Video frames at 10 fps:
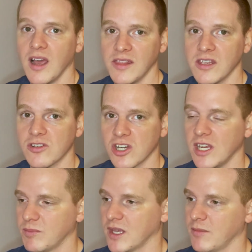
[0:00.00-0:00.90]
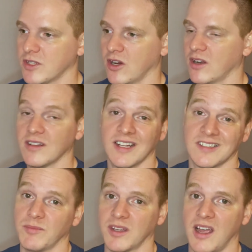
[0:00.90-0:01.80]
I think you should keep the hip turn. That's
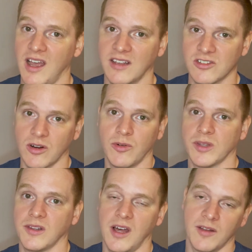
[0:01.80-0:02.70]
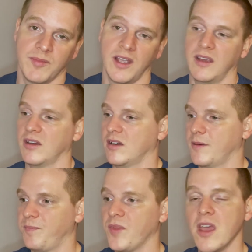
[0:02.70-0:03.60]
something I struggle with a lot of
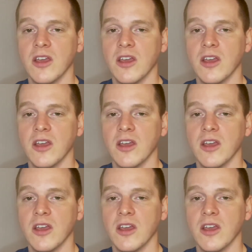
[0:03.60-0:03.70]
my